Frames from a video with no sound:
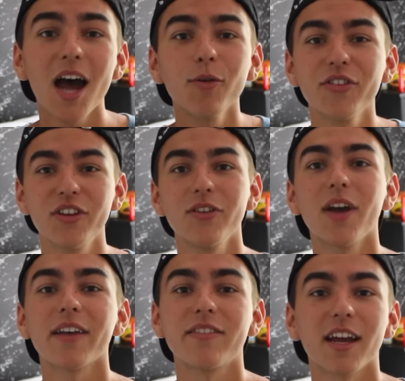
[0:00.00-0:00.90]
I will see you
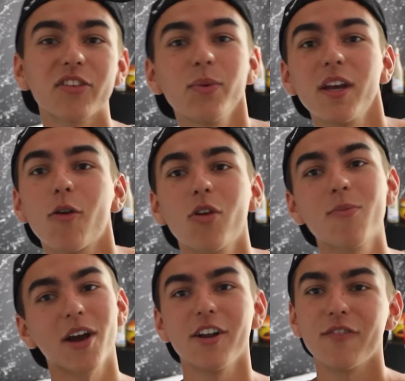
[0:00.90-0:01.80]
guys next week with
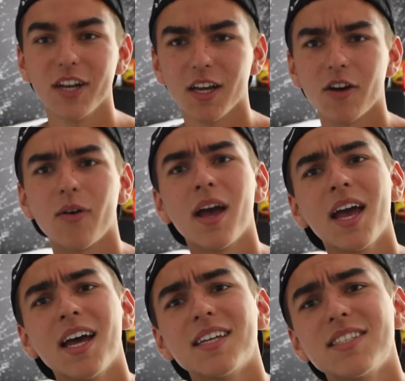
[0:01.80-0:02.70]
a brand new video.
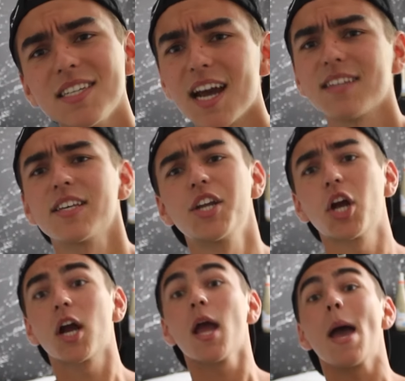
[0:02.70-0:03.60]
See you guys
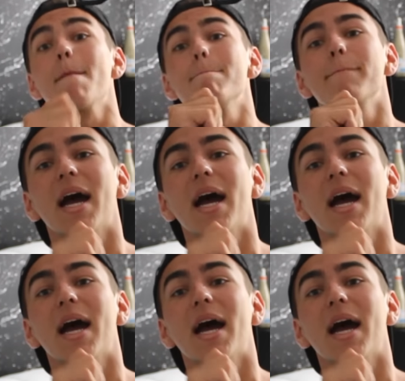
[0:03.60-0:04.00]
later.